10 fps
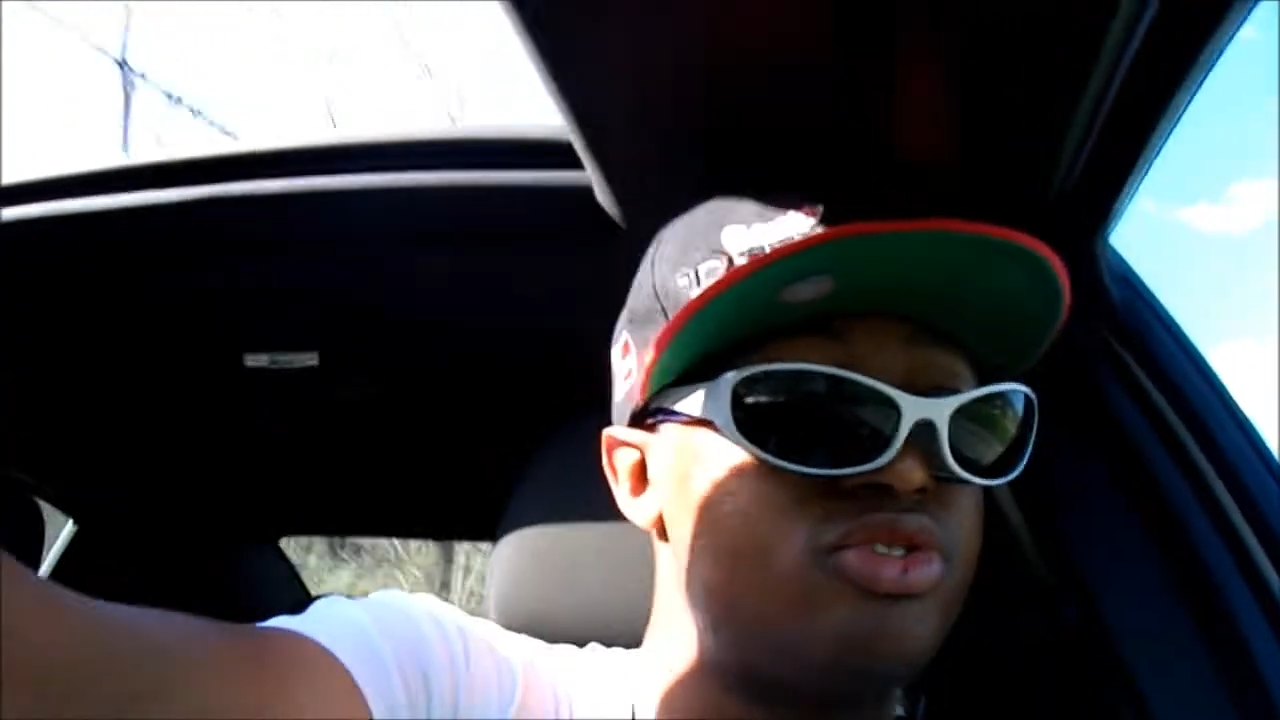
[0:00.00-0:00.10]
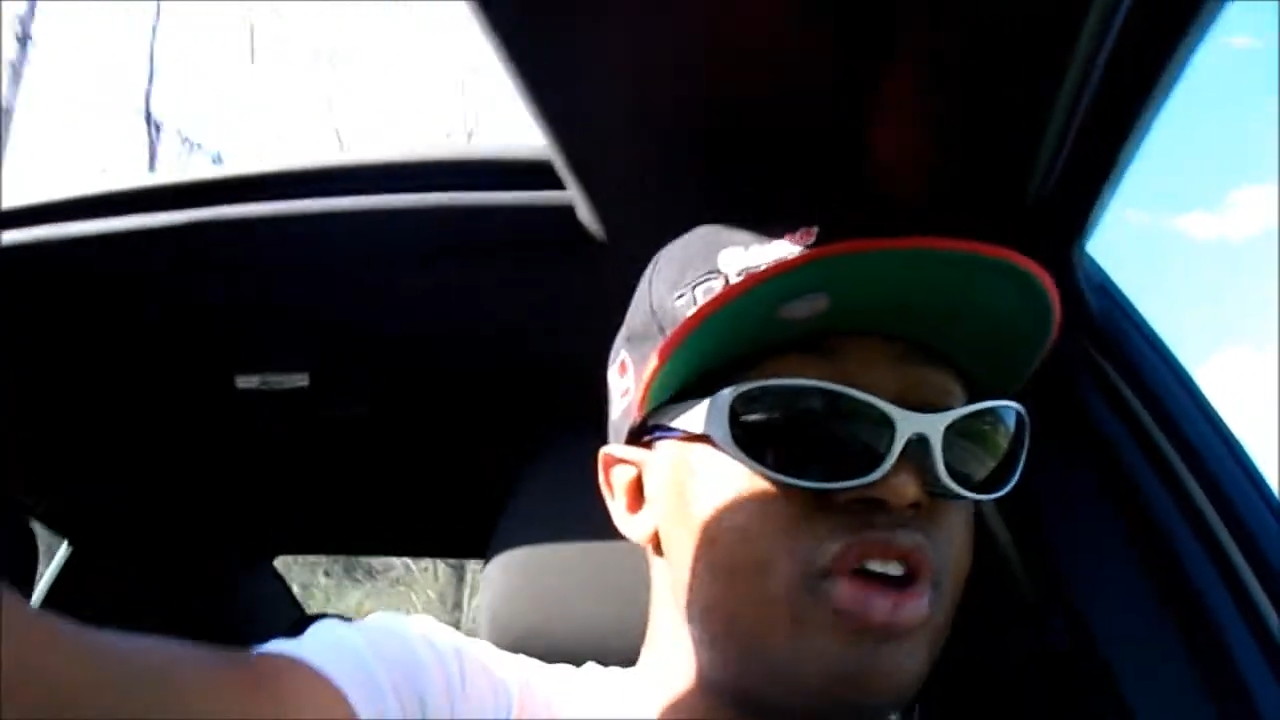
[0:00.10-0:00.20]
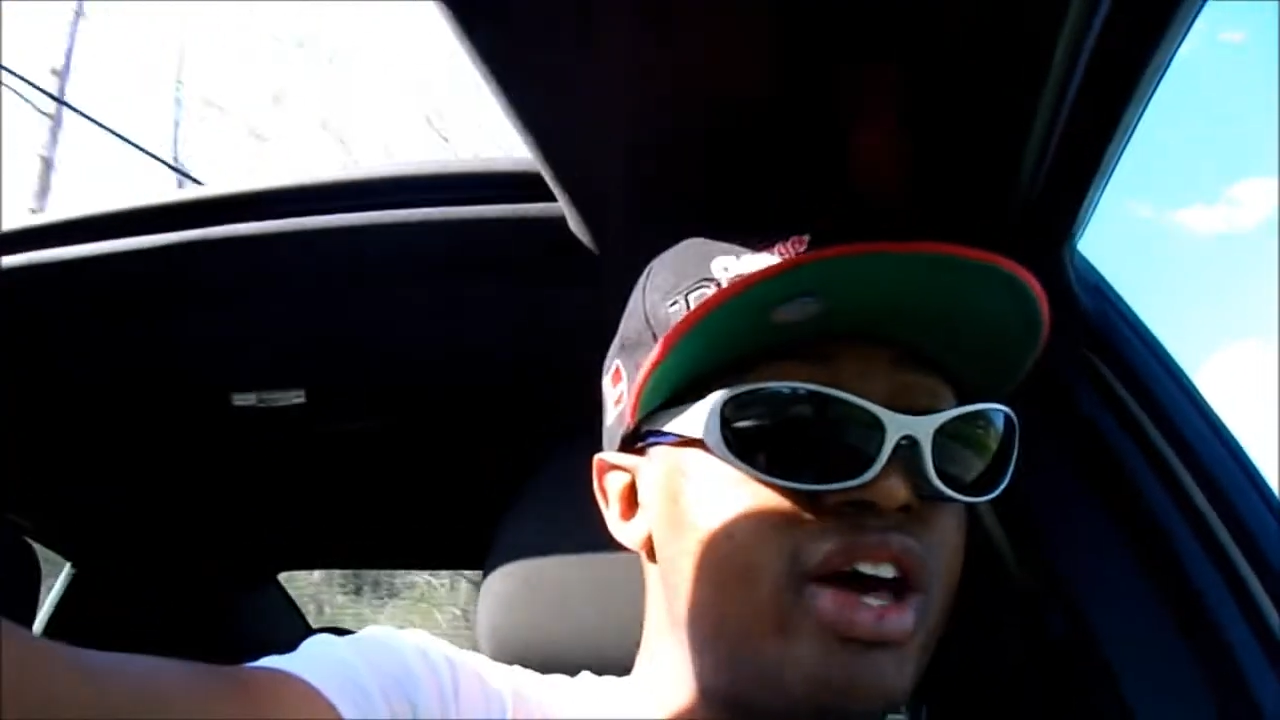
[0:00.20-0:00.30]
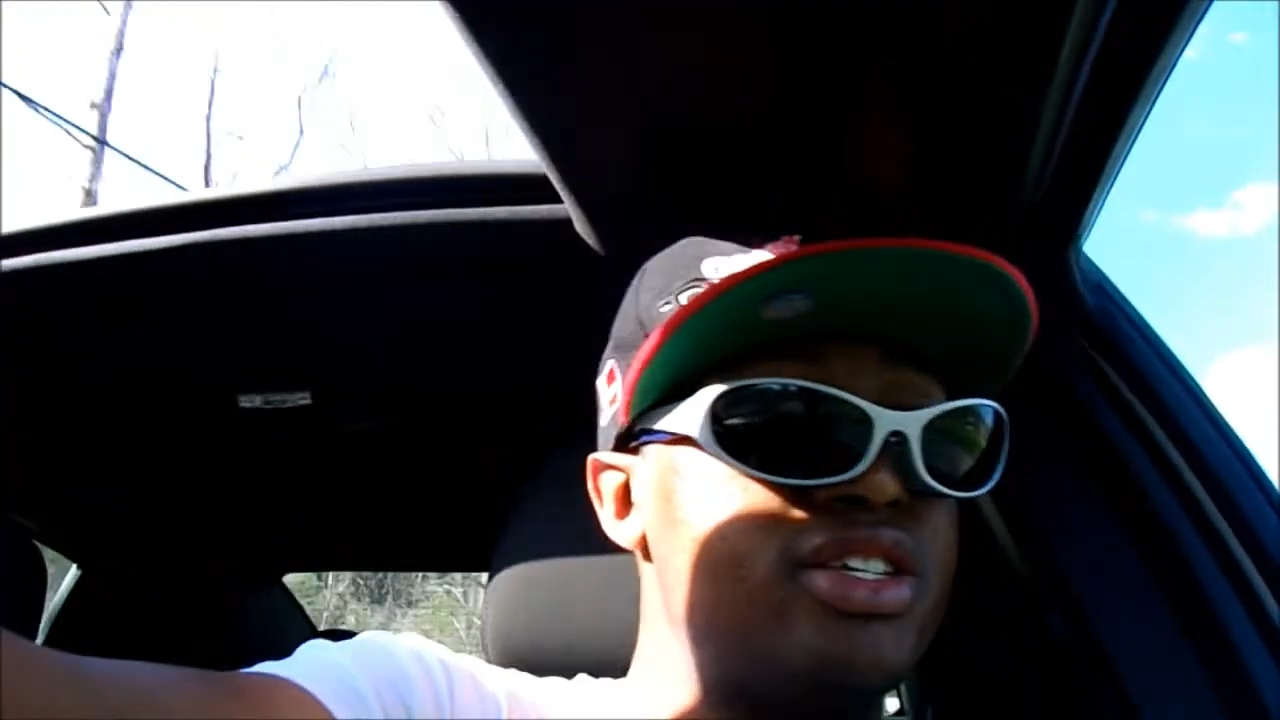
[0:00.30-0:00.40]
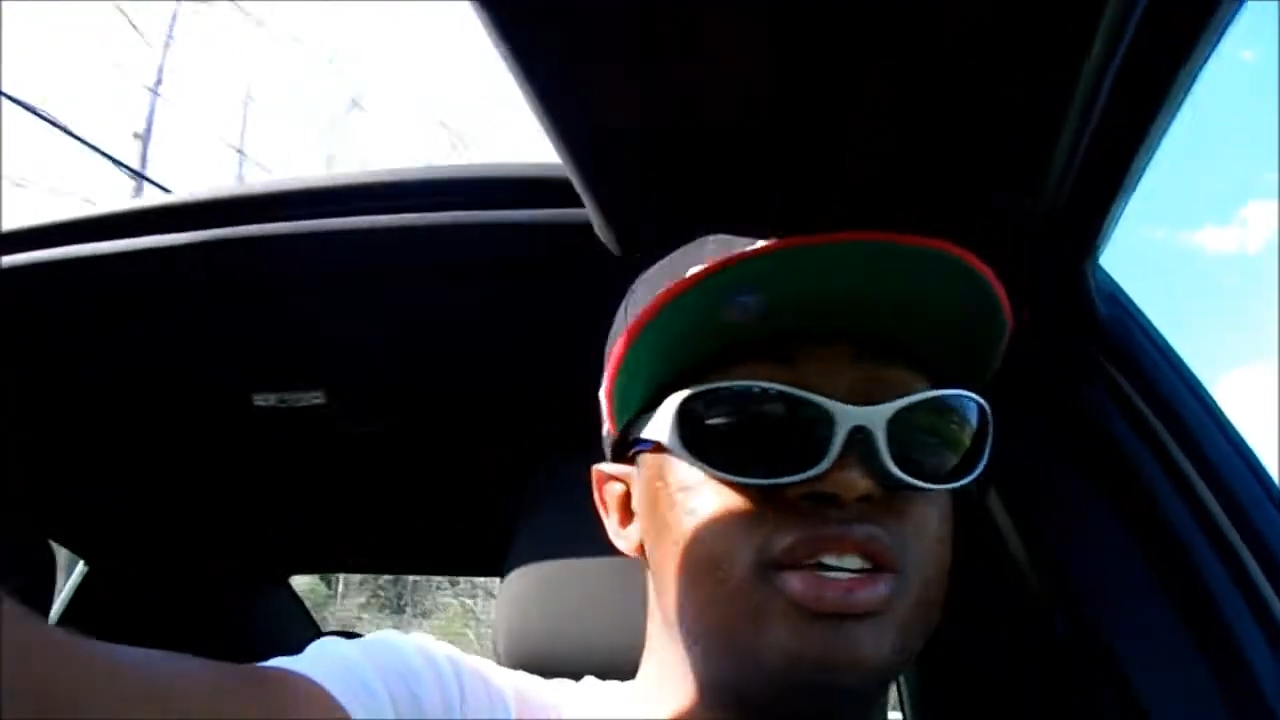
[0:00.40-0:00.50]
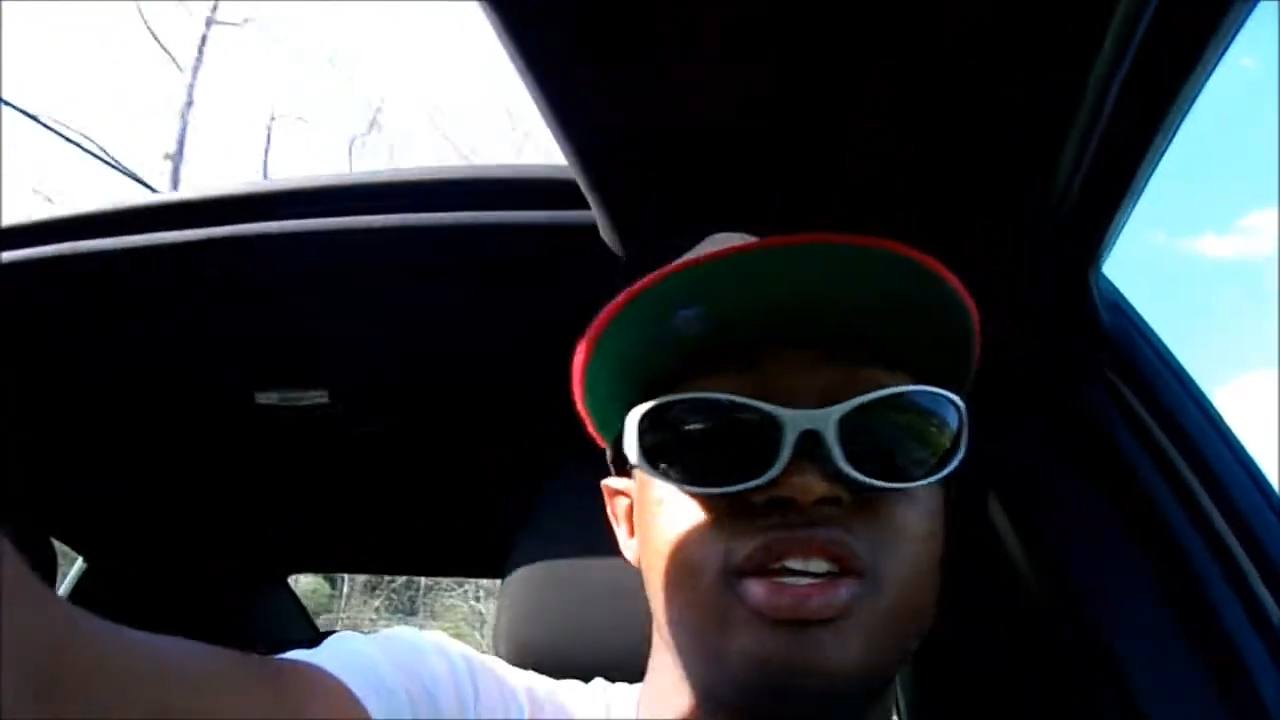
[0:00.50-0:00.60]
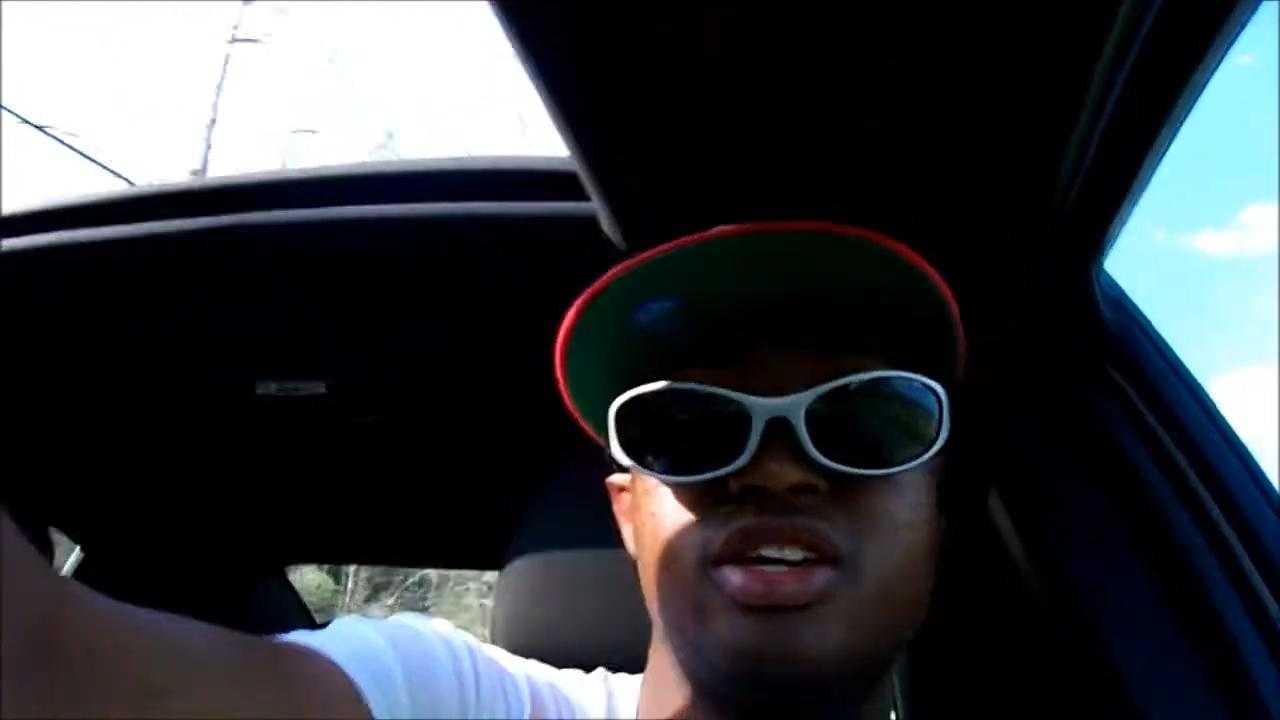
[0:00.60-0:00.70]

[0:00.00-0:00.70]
Tri-City,